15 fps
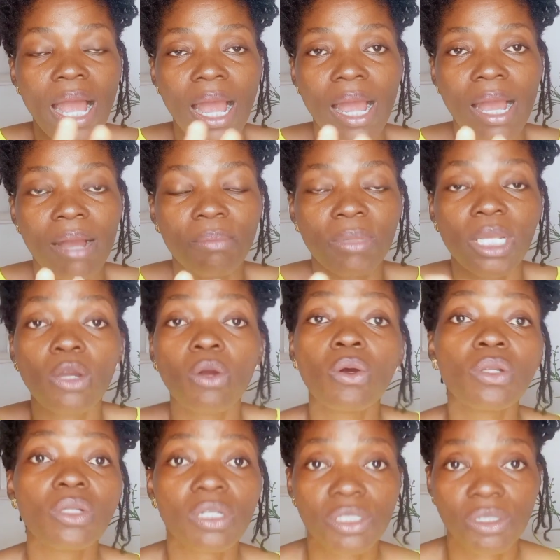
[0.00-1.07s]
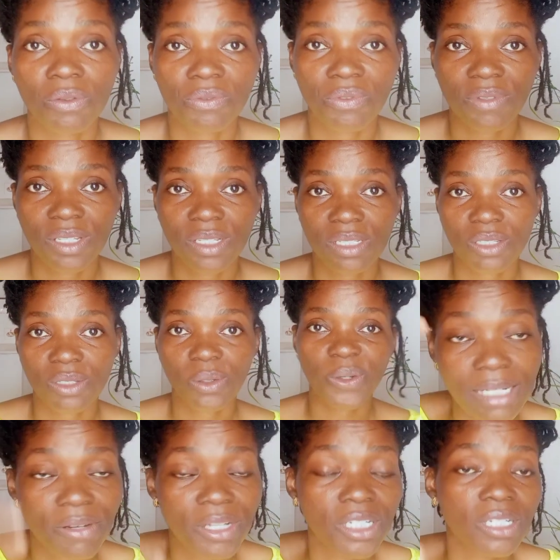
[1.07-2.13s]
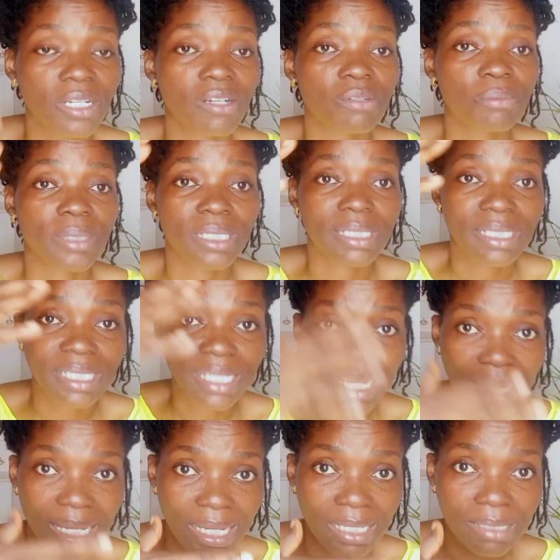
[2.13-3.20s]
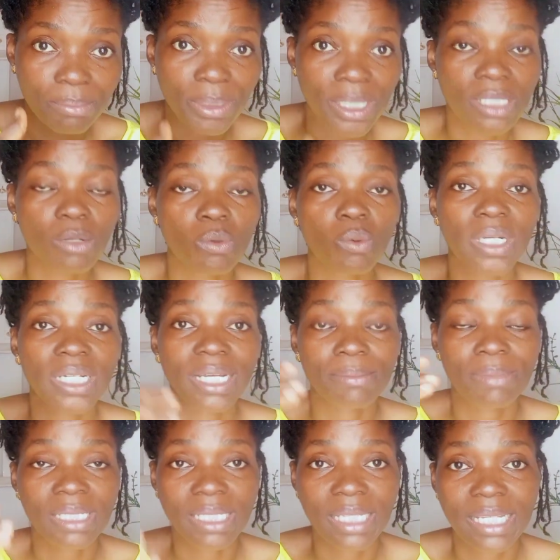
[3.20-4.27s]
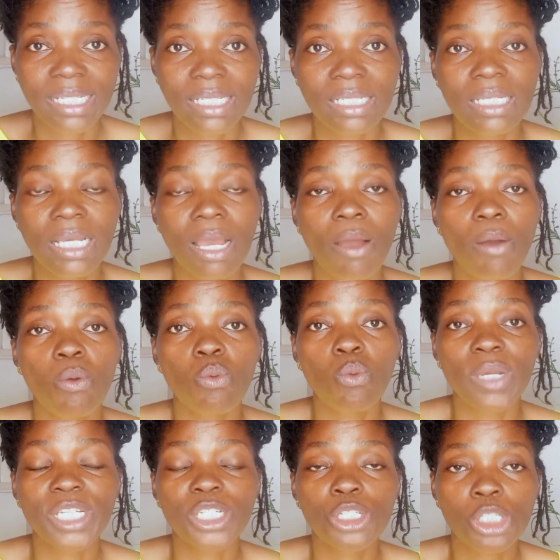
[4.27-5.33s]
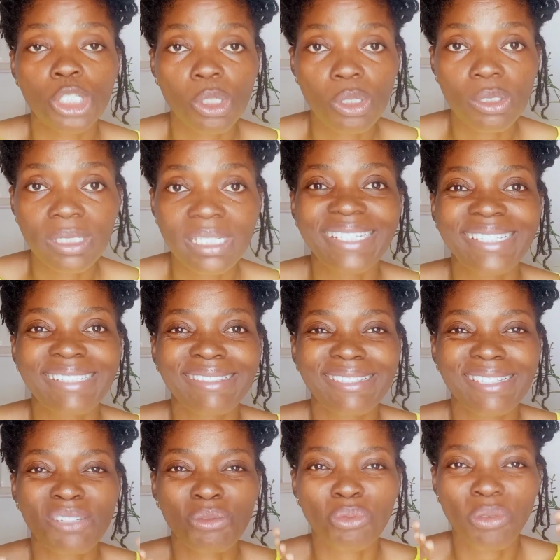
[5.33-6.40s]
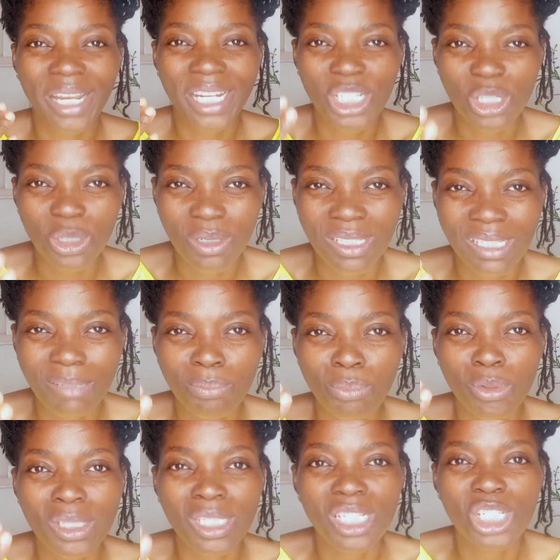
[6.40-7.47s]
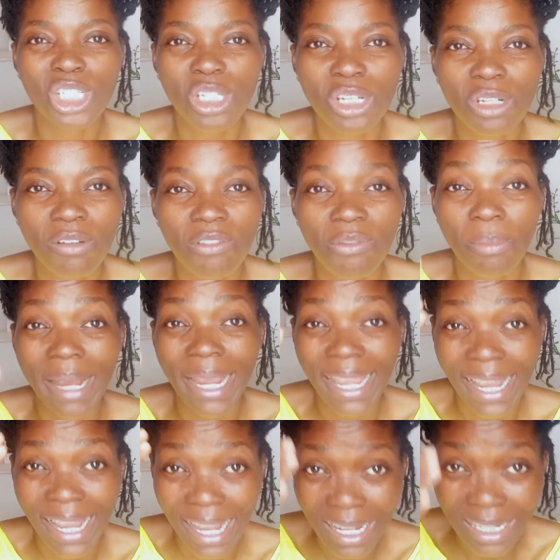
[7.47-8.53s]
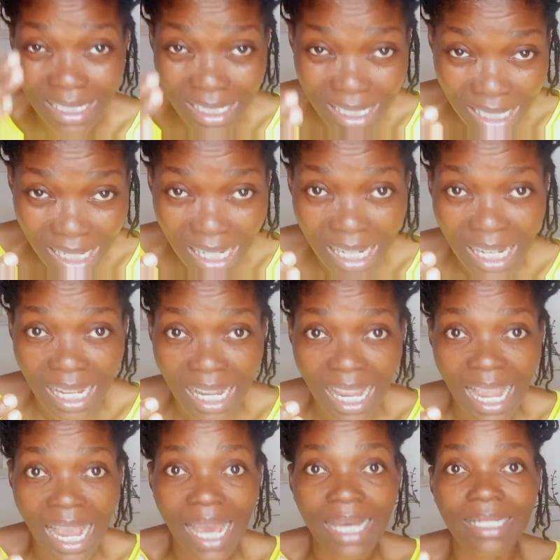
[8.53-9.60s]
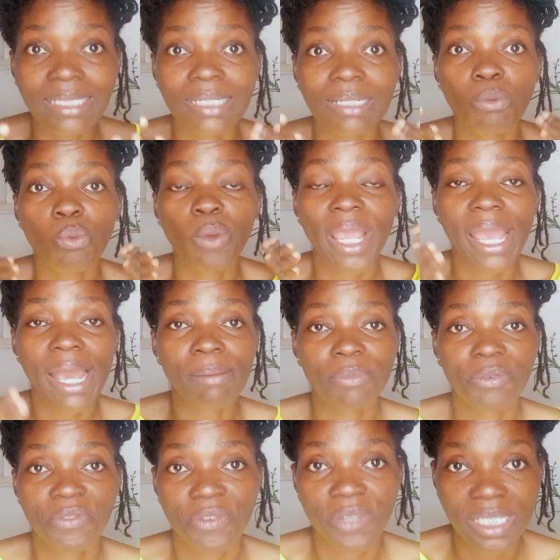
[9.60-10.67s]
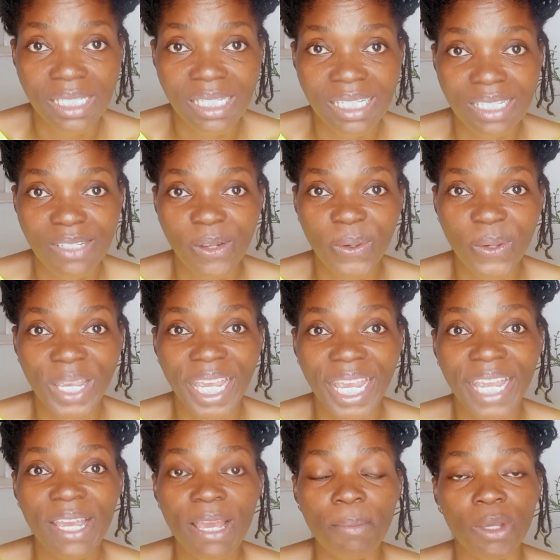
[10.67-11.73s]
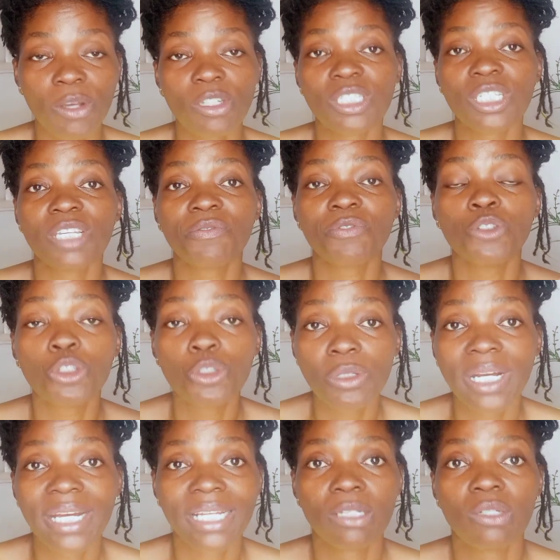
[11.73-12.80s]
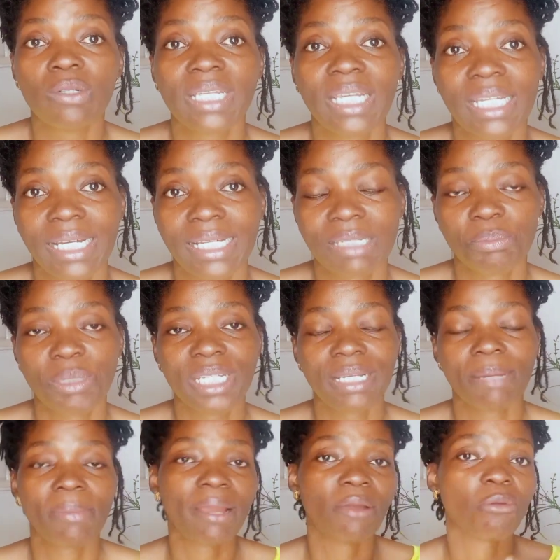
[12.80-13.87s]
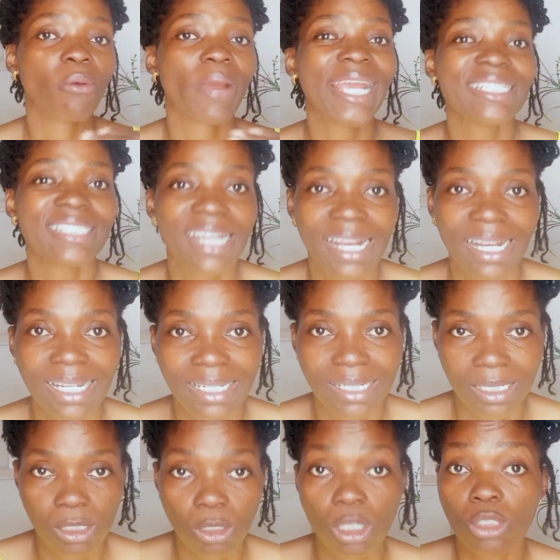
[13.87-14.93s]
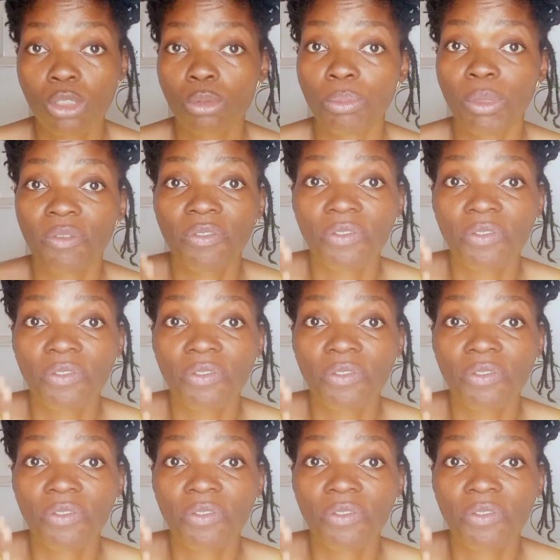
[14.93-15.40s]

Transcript: a whole lot of things. The direction I will be taking based on what I'm saying will show the direction, the position of my hand, and where I'm facing, okay? Because if you are looking at me, then my right hand is going to be